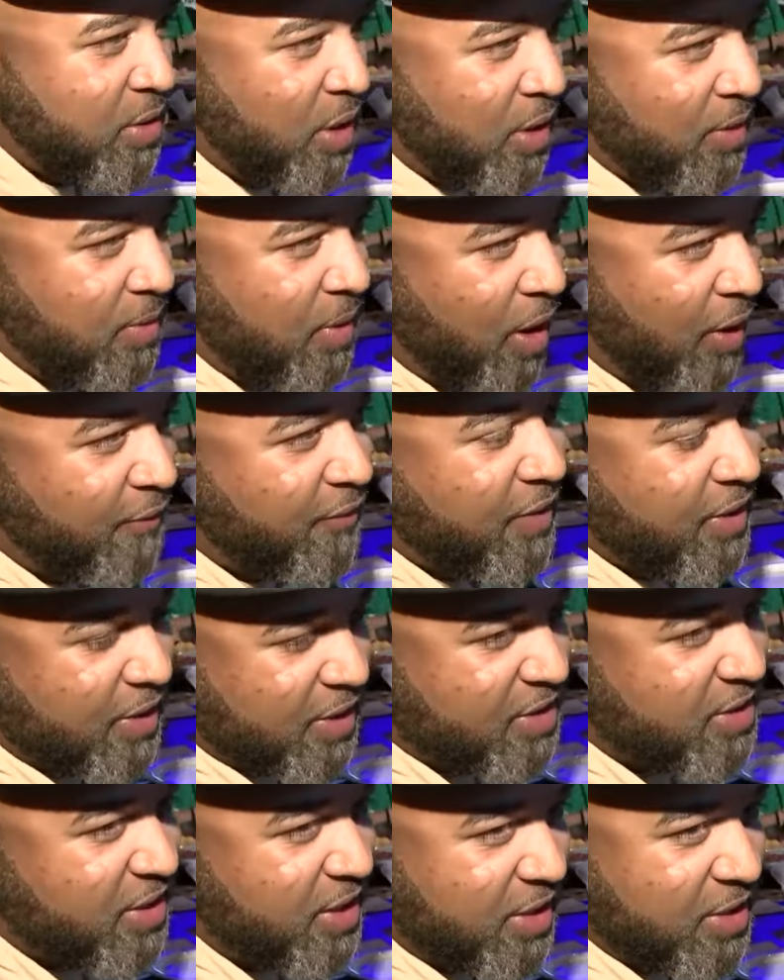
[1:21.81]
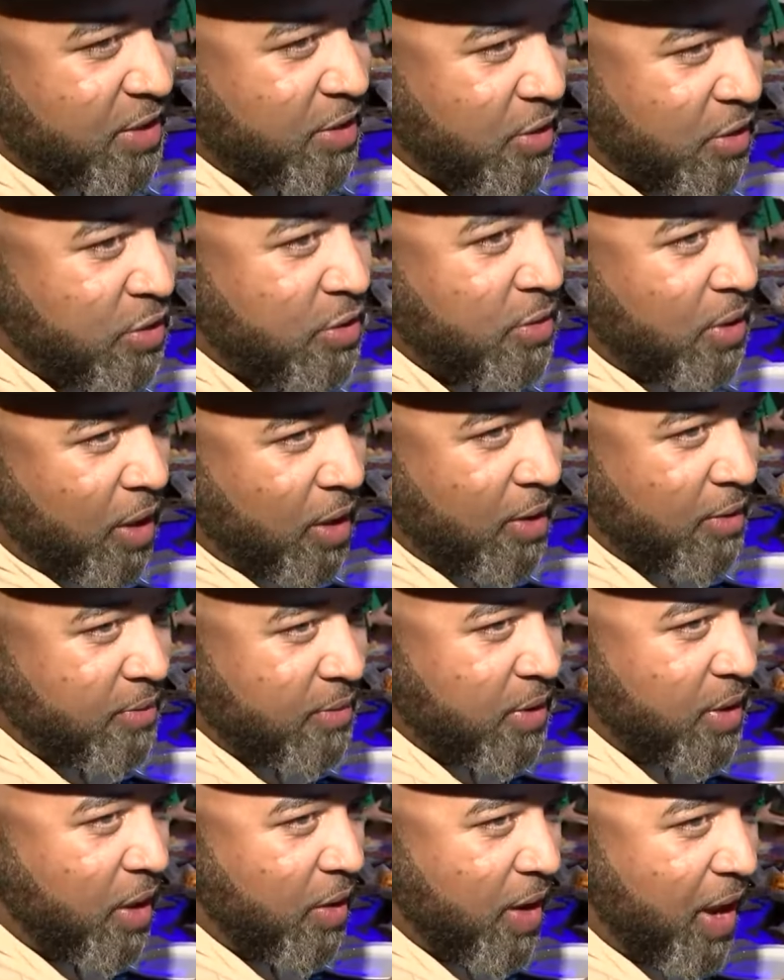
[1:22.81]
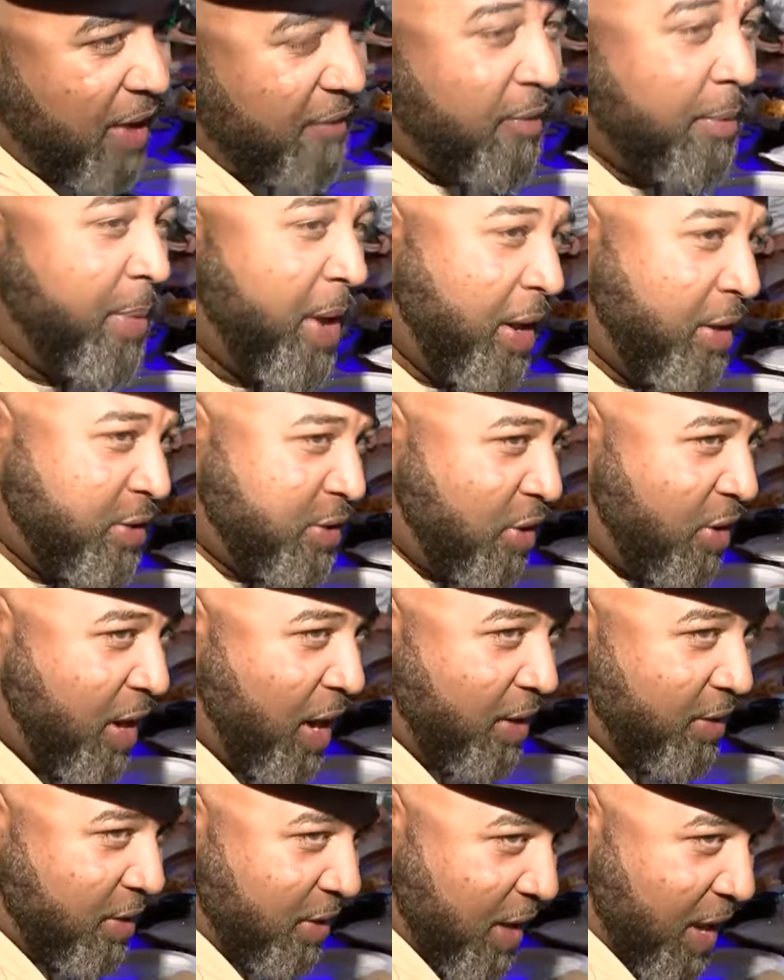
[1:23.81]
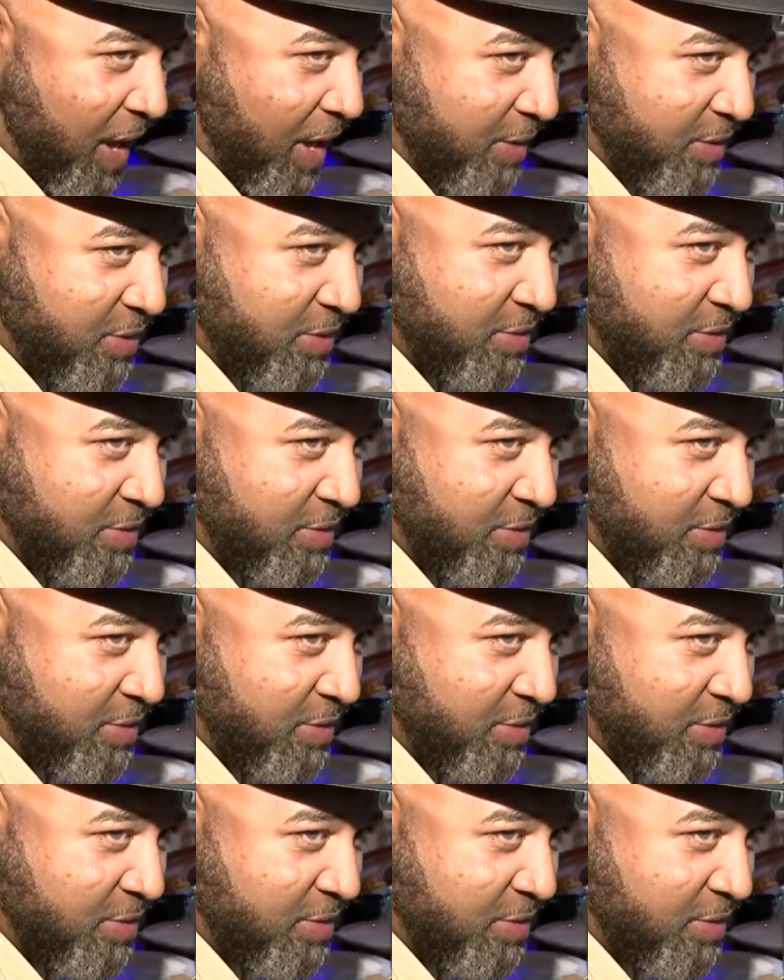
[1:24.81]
hopefully this season will, you know, have a better turnout than last.